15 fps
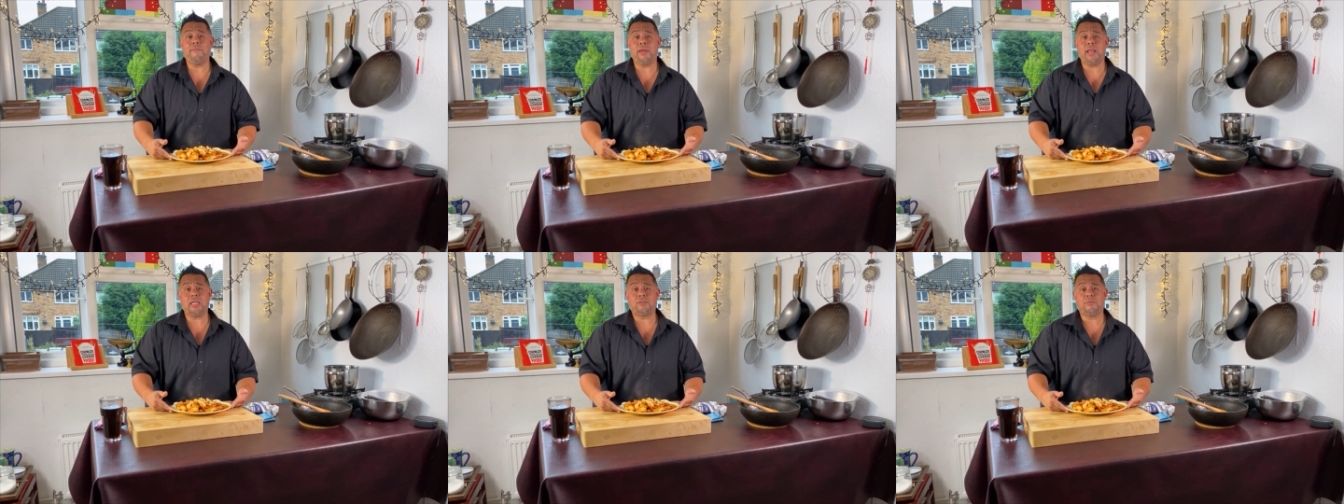
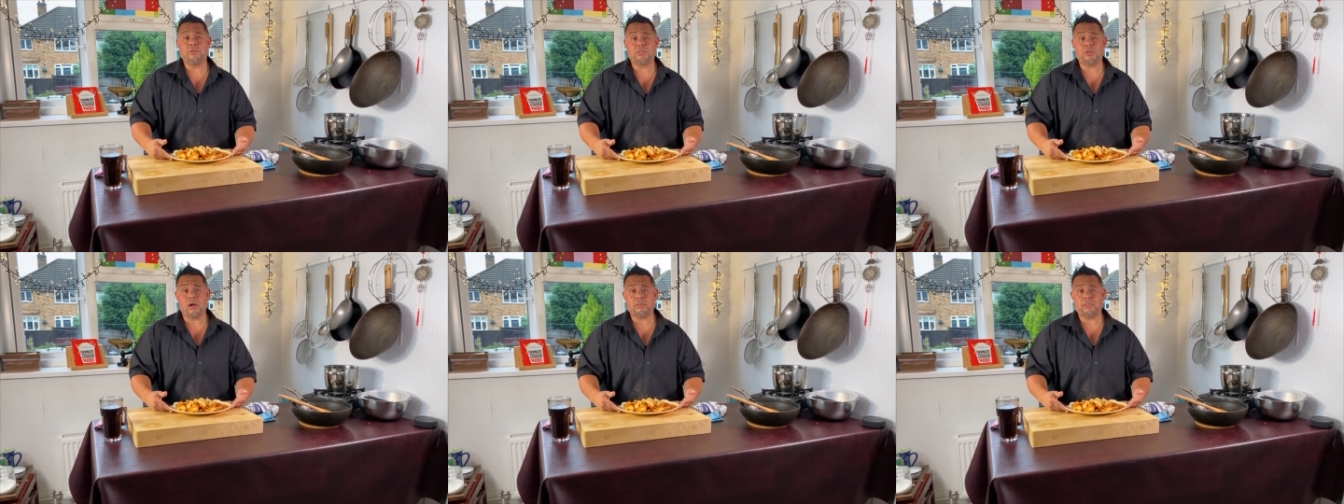minutes from
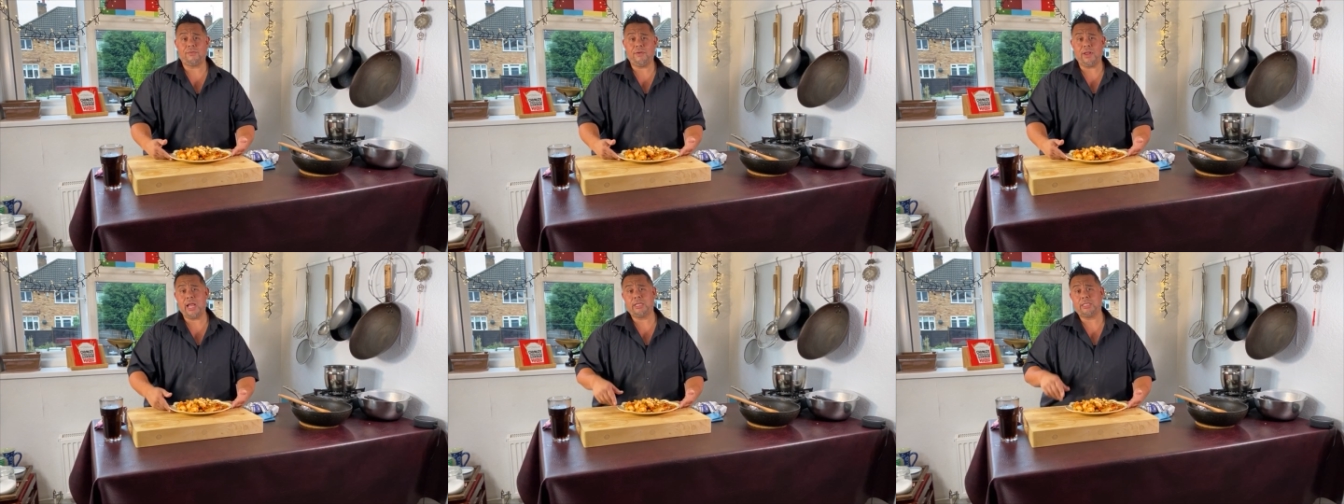start to
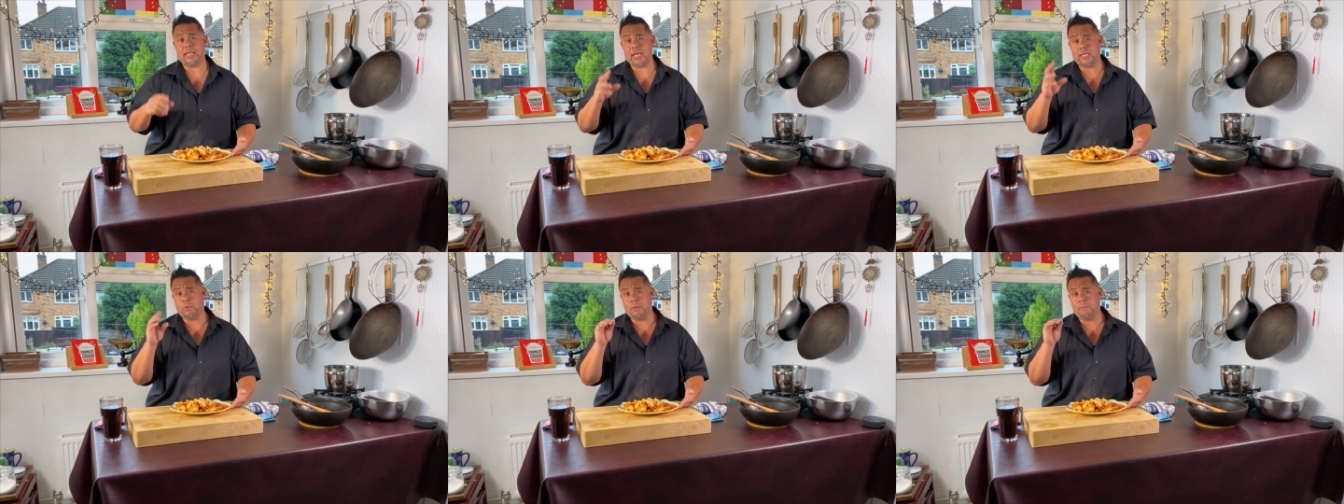finish, and
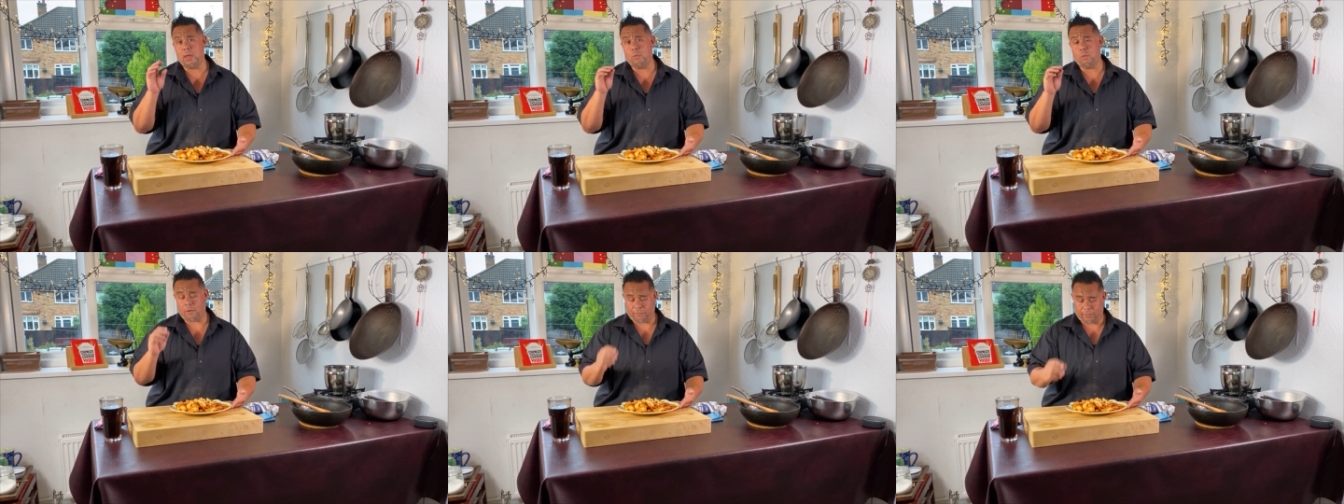that's with me
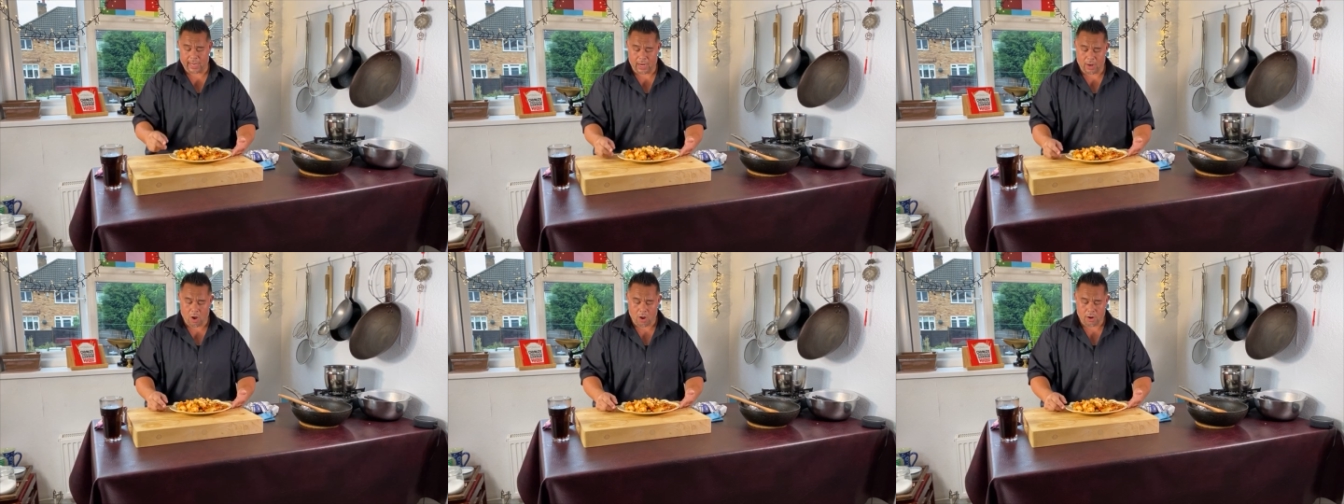
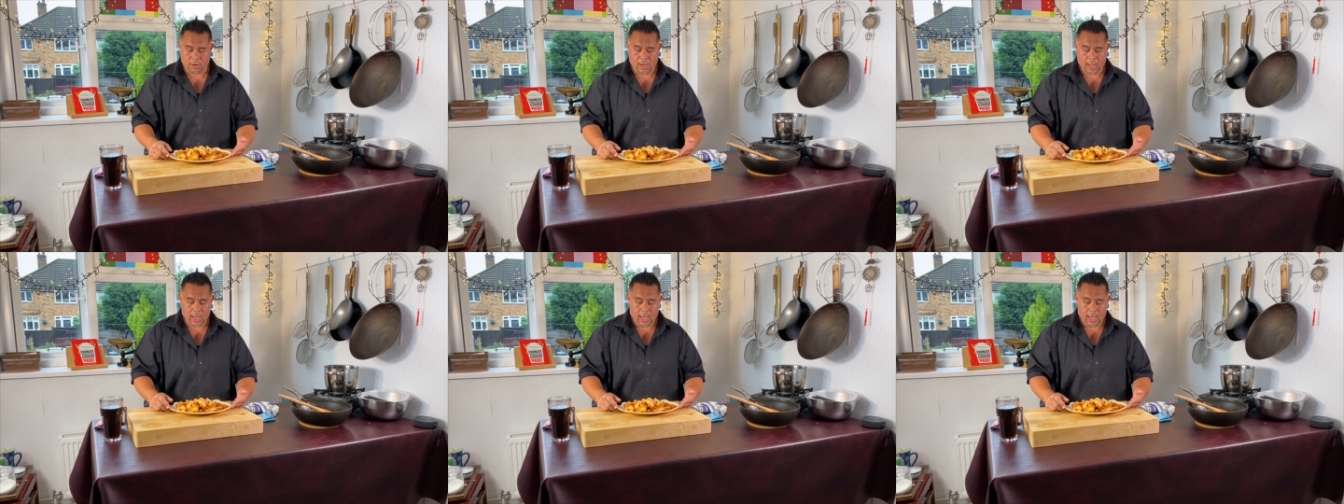waffling on.